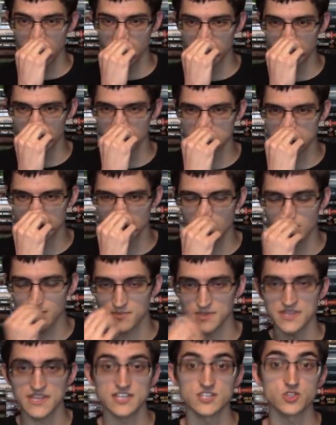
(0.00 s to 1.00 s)
and they escape,
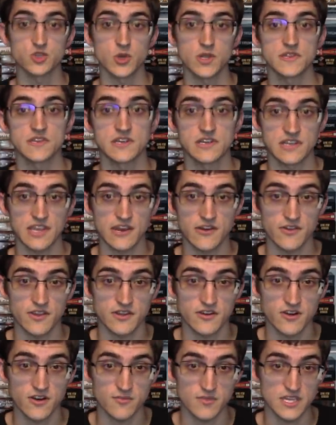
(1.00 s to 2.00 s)
and they join the Hungarian
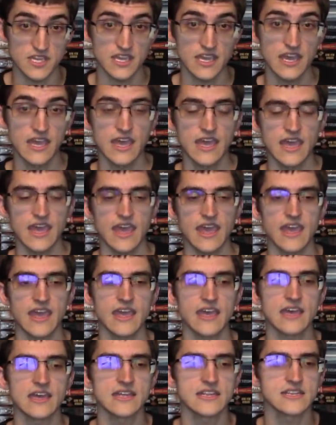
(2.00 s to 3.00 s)
army.
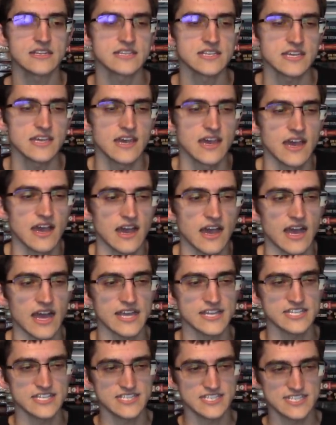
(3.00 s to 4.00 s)
And
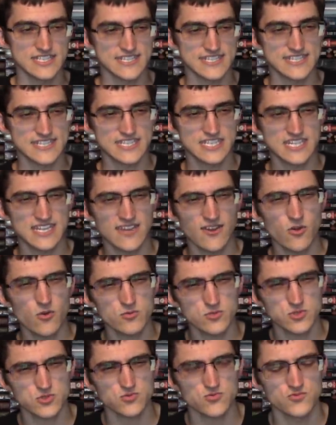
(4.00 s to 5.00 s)
I
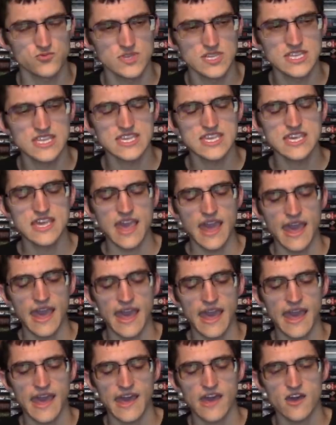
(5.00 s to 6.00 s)
don't really
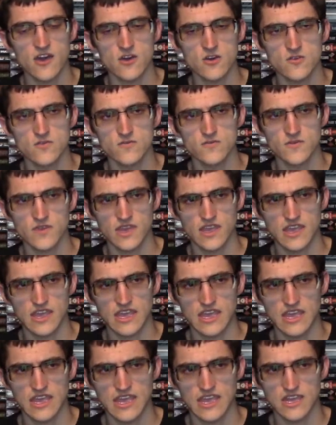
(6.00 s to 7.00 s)
have
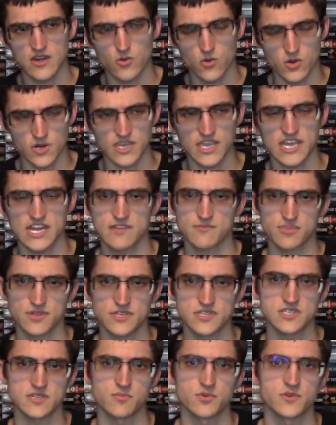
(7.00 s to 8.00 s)
an organic
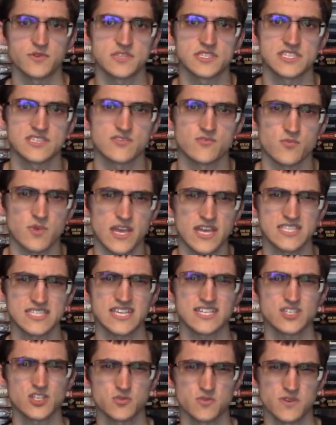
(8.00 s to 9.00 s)
place to put this in the rants. I
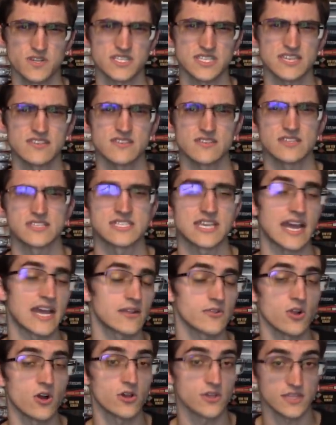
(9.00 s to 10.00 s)
just want to say that the
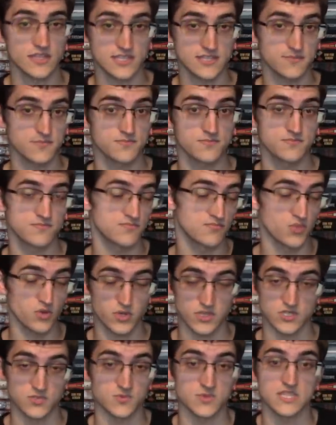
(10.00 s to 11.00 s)
dialogue in this book
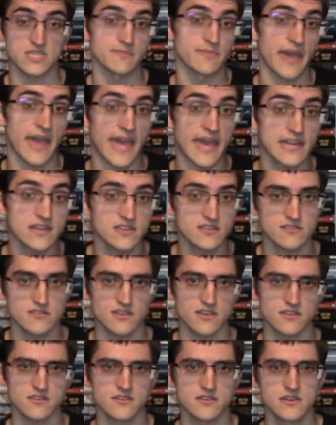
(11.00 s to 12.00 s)
is really bad.
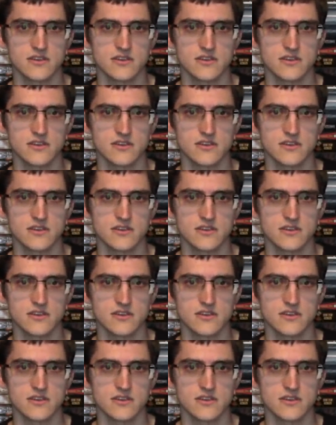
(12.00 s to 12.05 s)
Like,